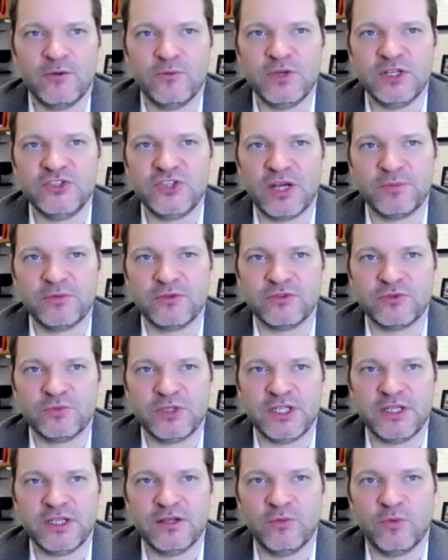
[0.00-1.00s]
We,
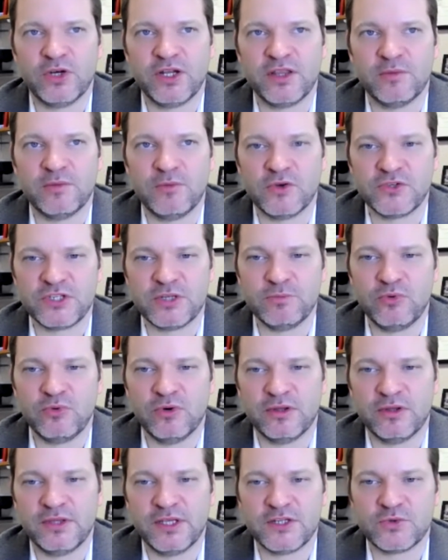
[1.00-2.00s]
we one of the most
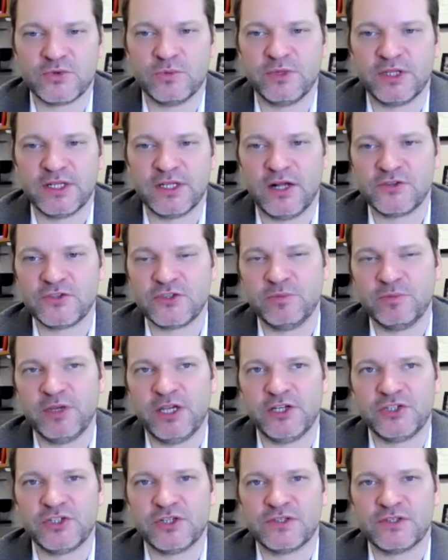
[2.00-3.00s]
important things when we counsel
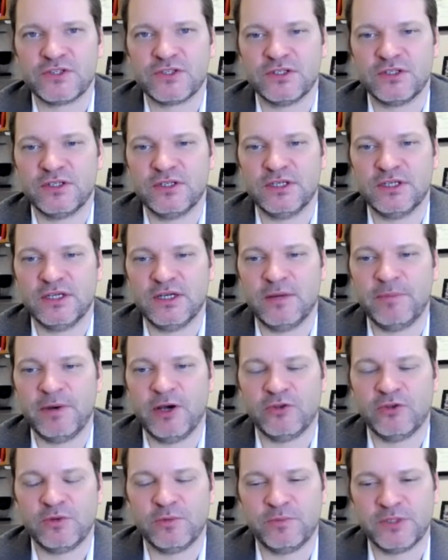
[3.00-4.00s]
patients uh,
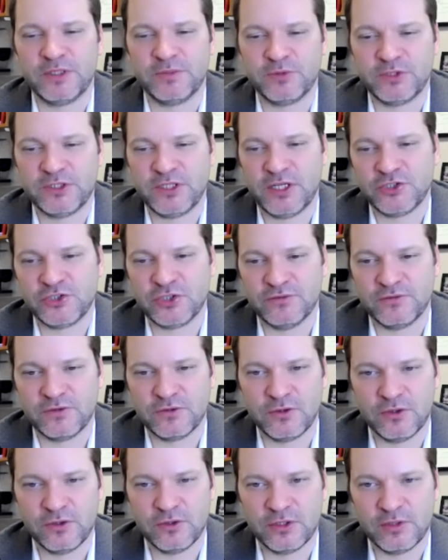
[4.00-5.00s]
about the potential of
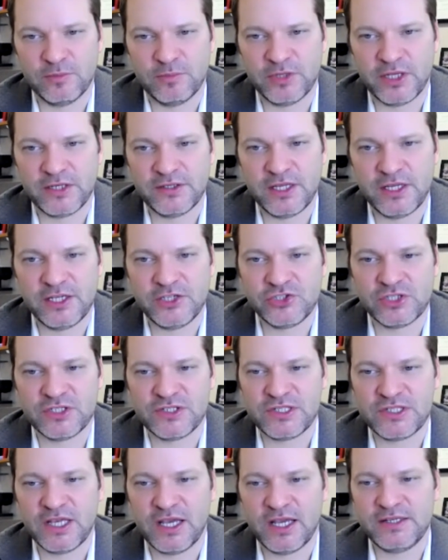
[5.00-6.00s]
cochlear implantation
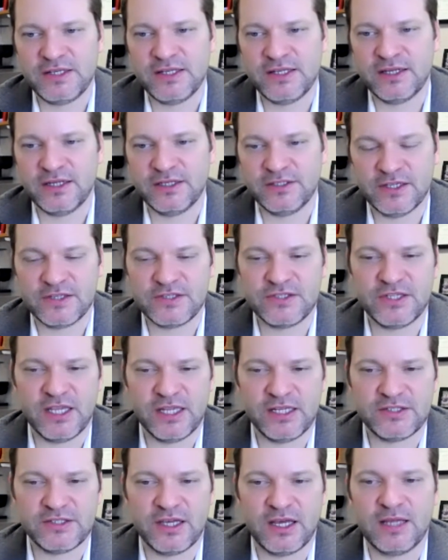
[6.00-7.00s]
is the idea that it does
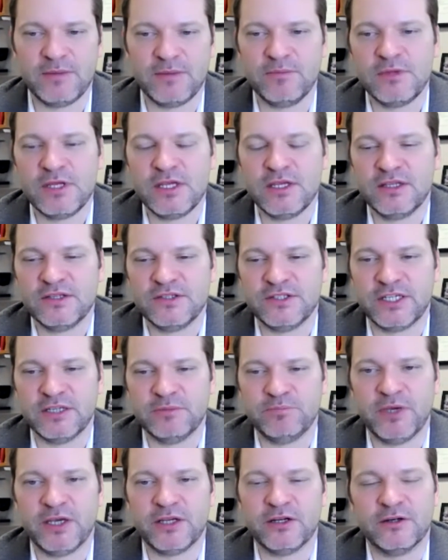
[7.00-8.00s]
take time to
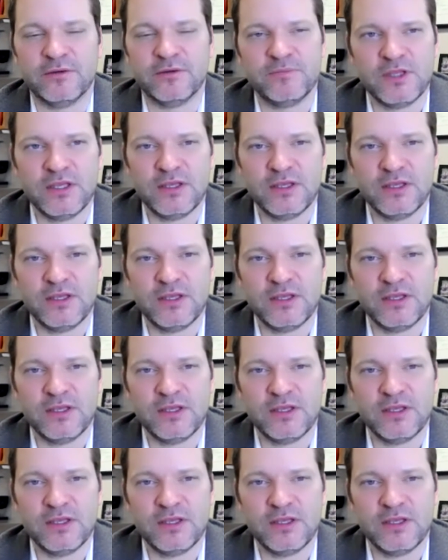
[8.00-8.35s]
get better.